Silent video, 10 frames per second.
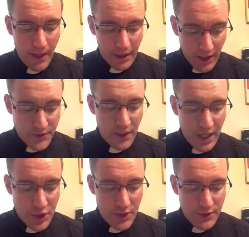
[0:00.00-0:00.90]

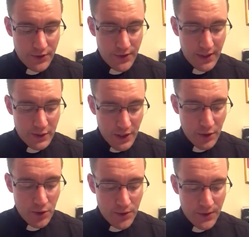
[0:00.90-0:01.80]
consolations,
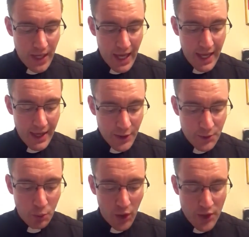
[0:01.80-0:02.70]
tears,
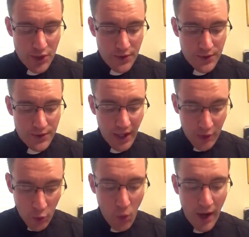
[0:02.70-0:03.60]
inspirations,
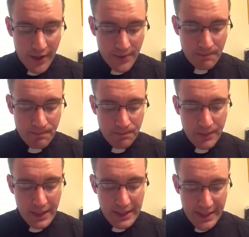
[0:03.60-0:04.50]
and quiet,
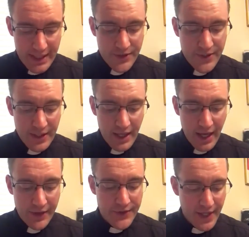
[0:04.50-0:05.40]
easing
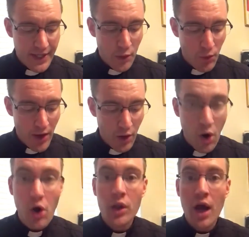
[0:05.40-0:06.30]
and taking away
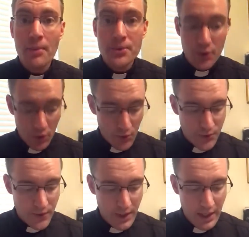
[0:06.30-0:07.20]
all
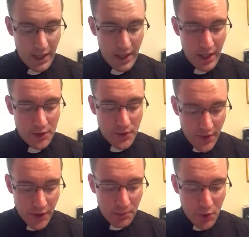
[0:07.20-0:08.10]
obstacles, so
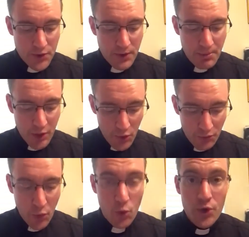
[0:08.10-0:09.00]
that the person may go
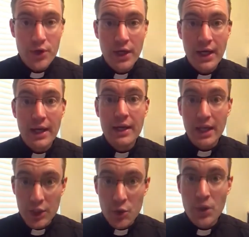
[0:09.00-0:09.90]
forward
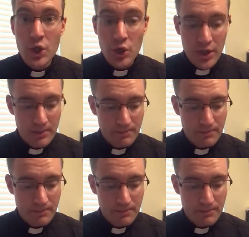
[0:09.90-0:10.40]
in doing good."